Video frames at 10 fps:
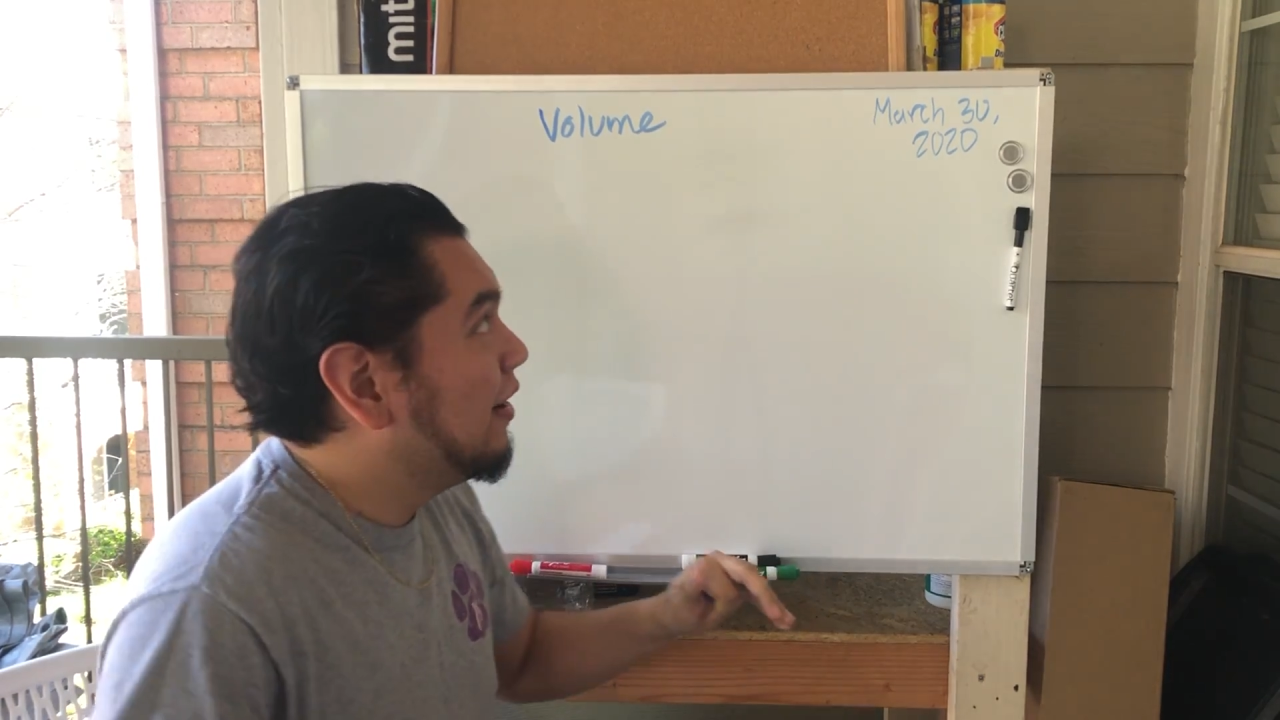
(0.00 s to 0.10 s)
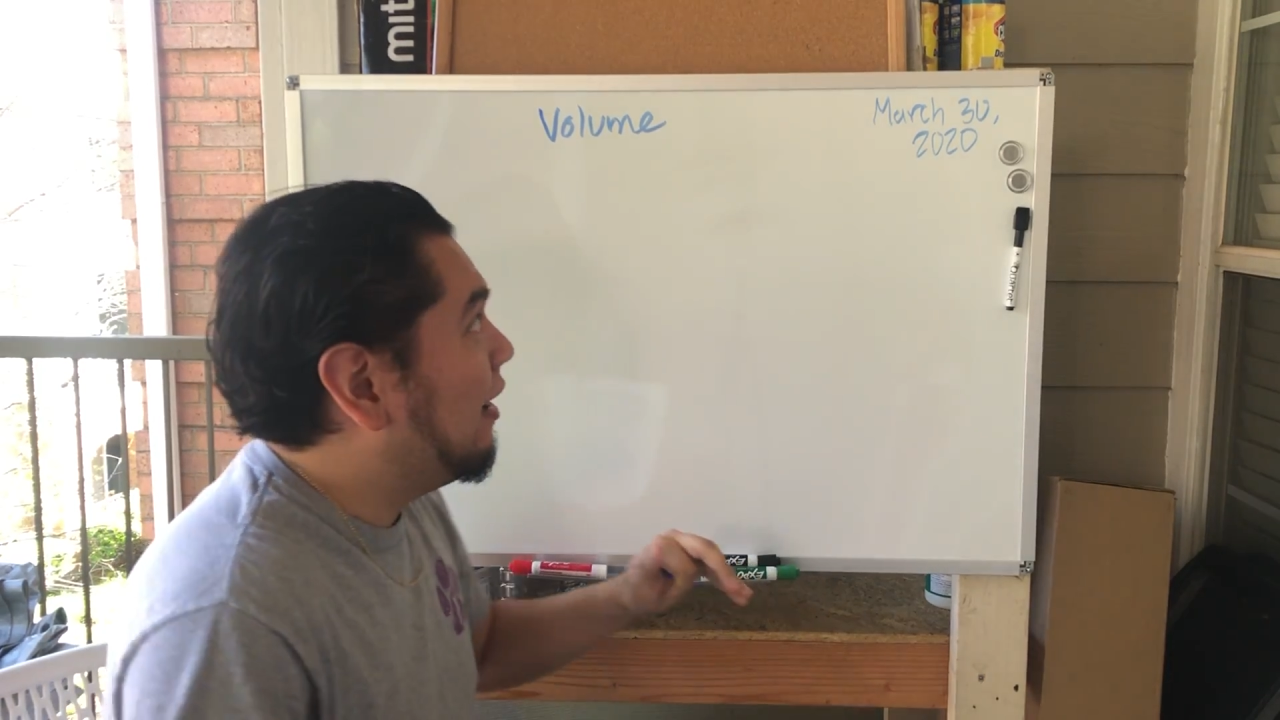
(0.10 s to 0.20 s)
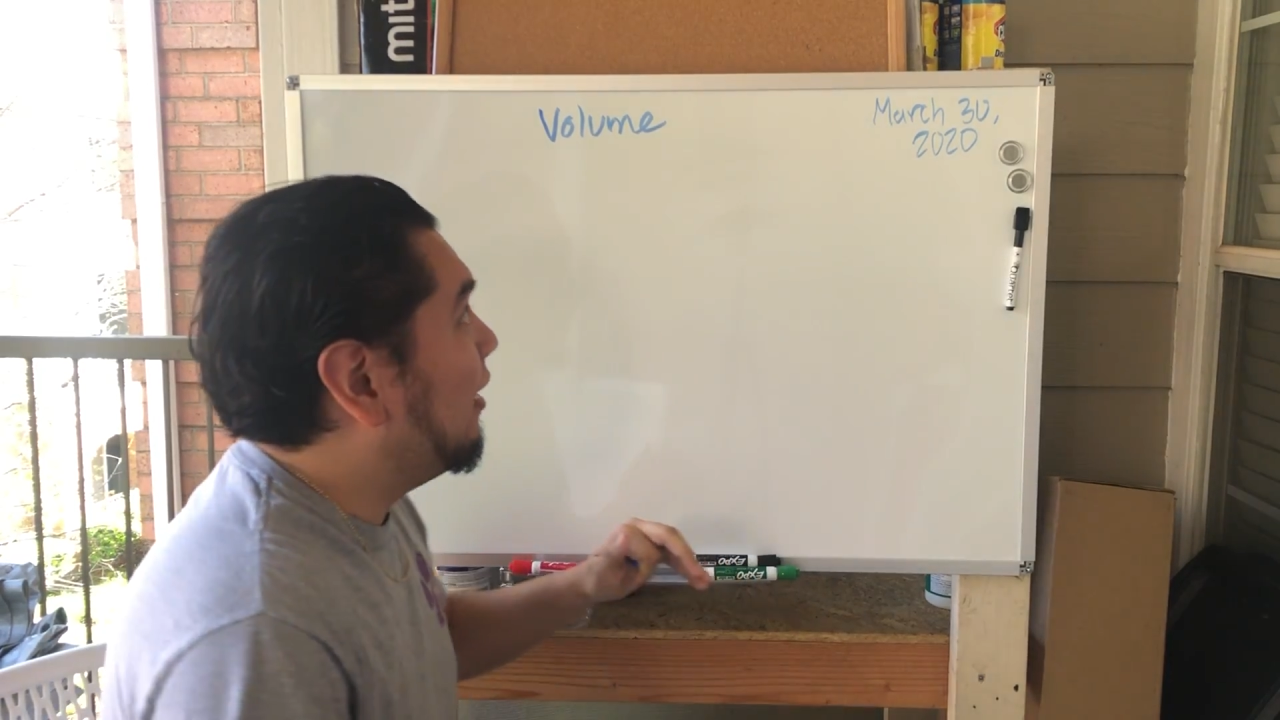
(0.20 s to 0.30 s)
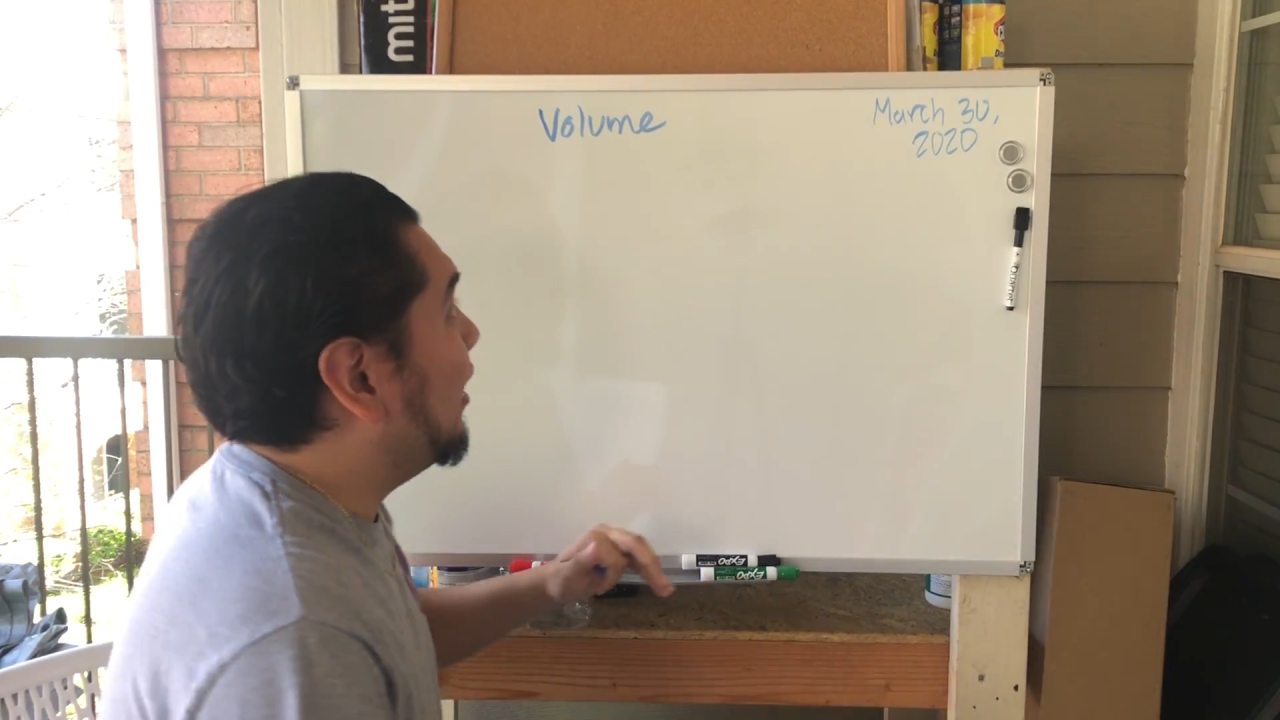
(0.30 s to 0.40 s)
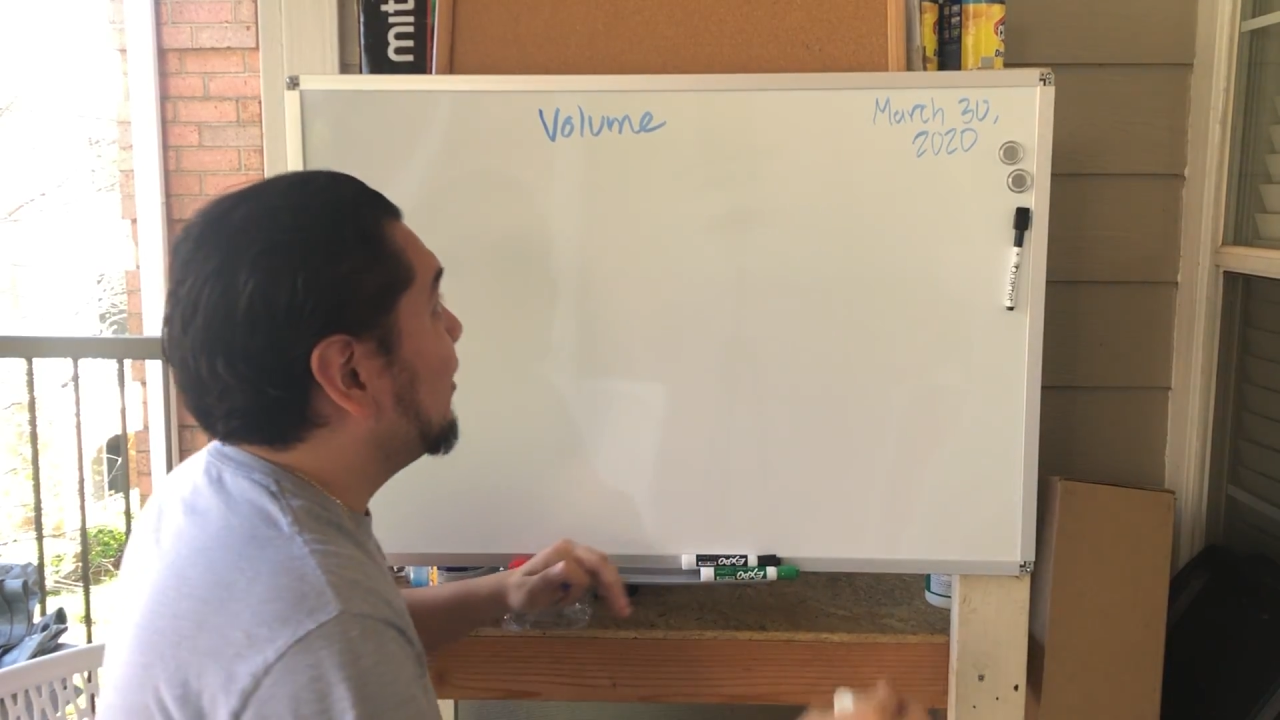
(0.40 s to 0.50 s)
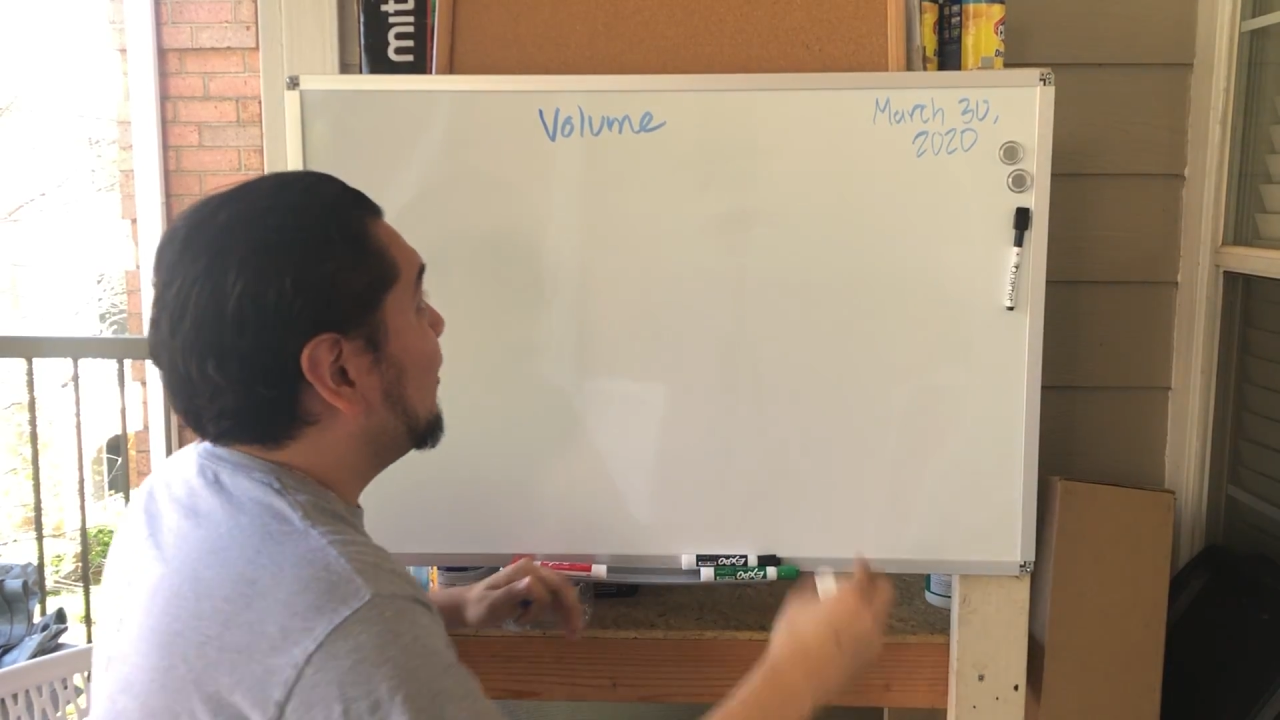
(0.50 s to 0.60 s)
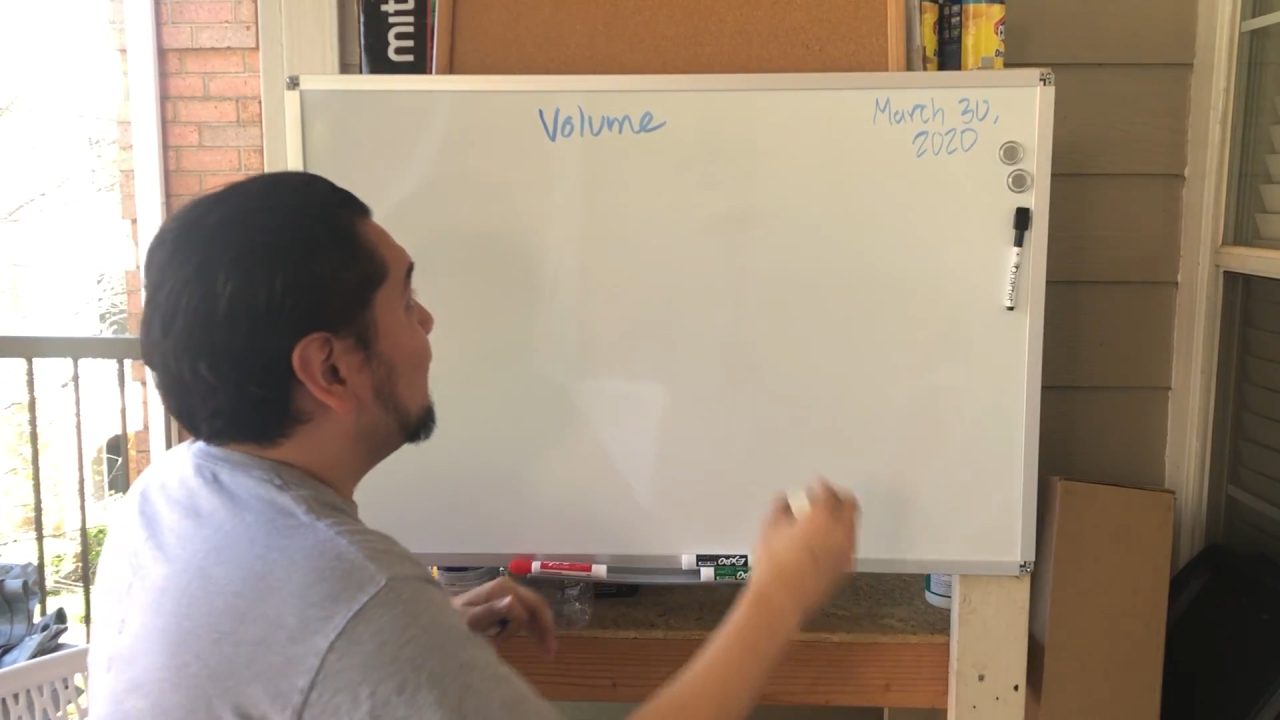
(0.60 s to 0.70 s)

All right,